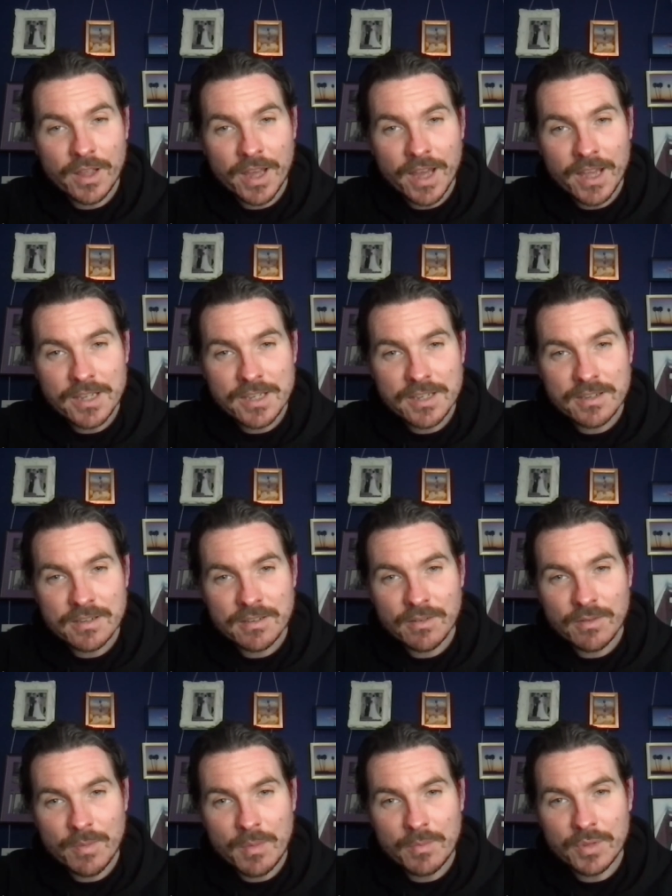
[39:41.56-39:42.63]
guess. Mm. I
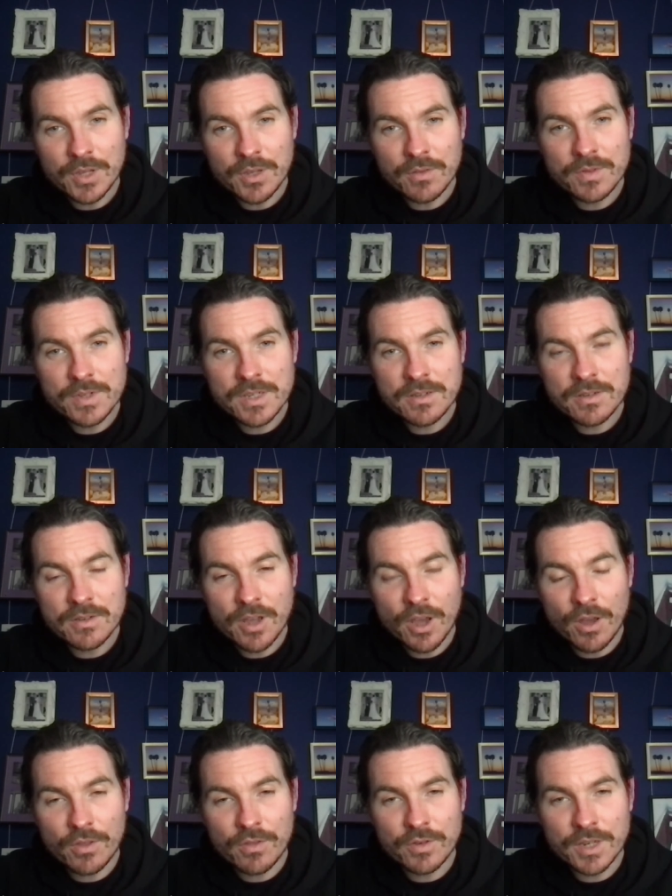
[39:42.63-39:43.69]
remember you
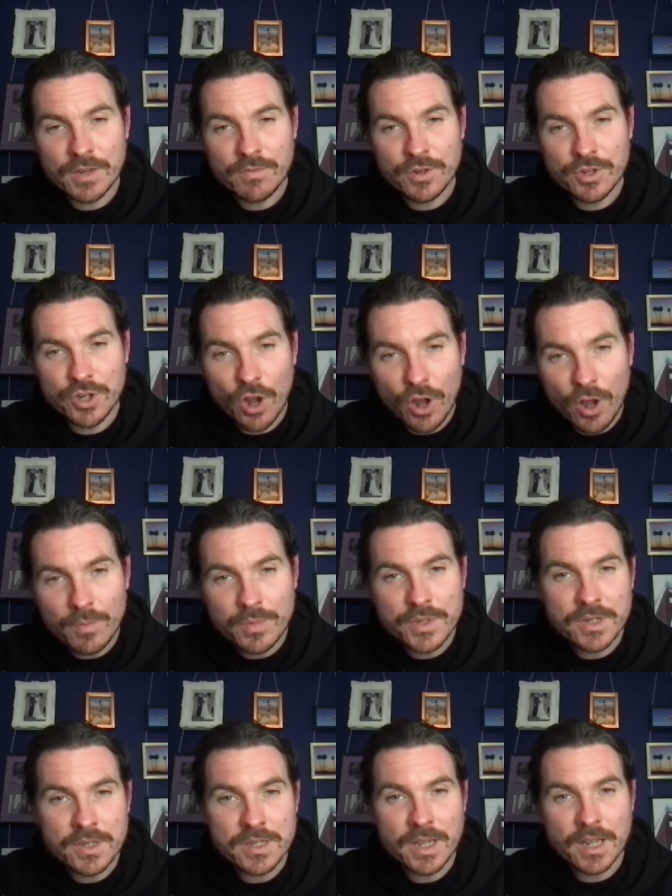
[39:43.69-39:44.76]
going through different jobs
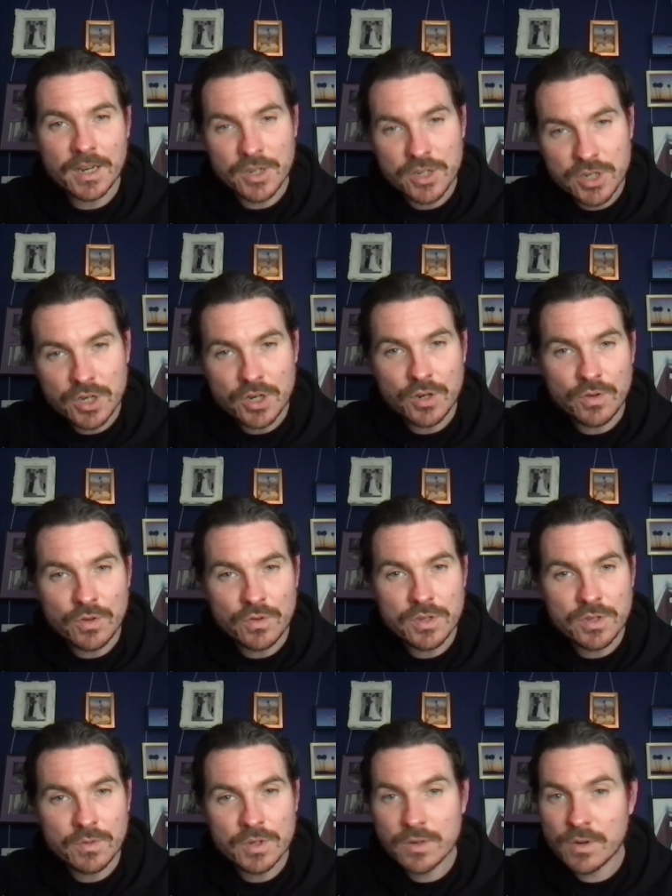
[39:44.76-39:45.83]
and selling shoes,
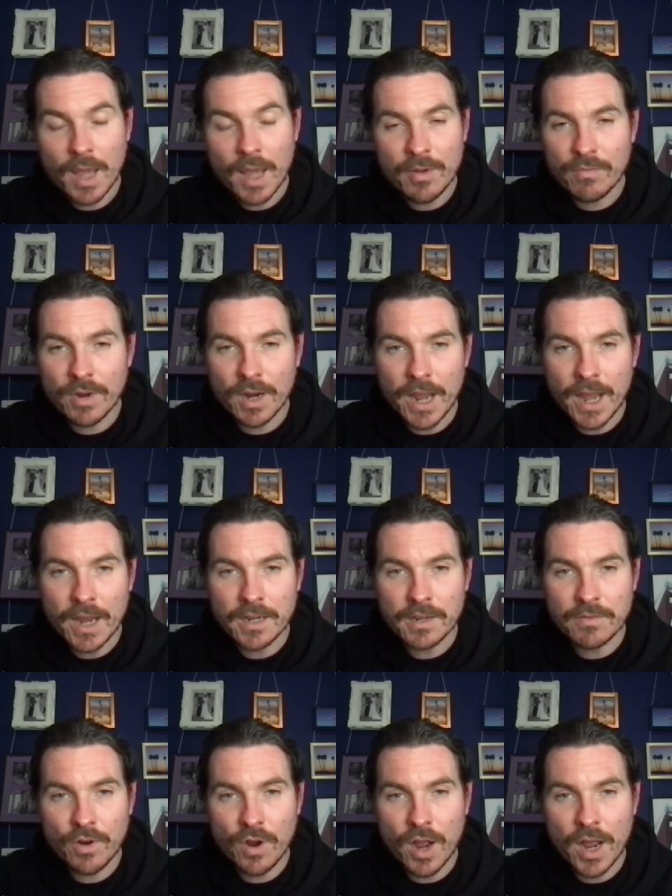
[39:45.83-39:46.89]
which came in really handy
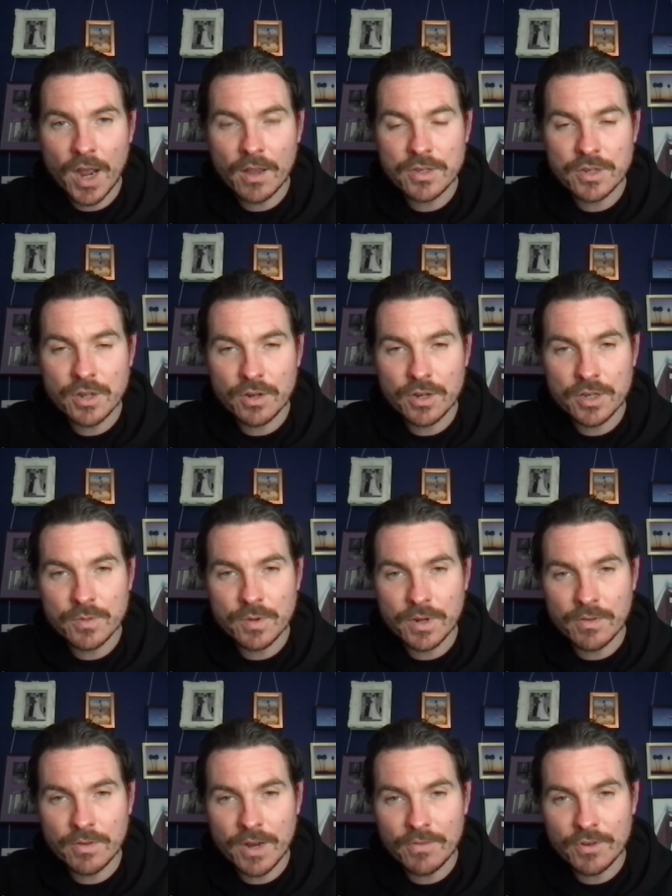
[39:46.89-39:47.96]
for our household because we
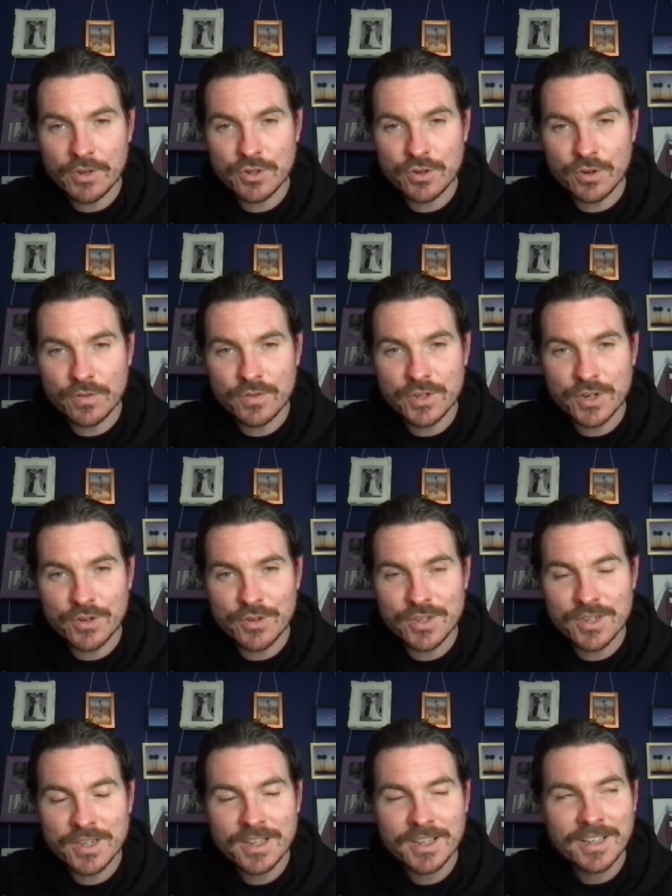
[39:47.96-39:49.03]
were never short of shoes.
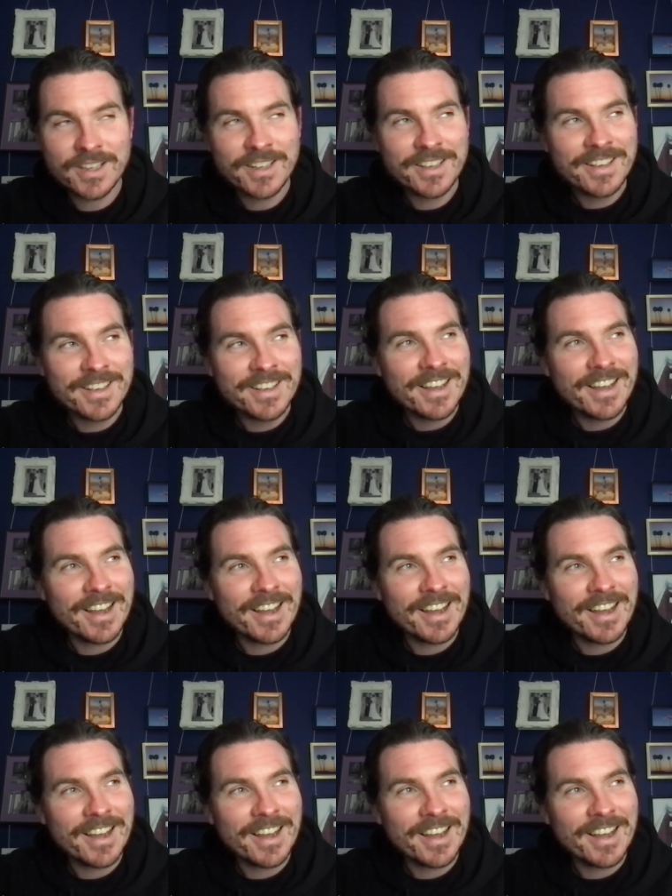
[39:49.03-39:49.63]
And clothes.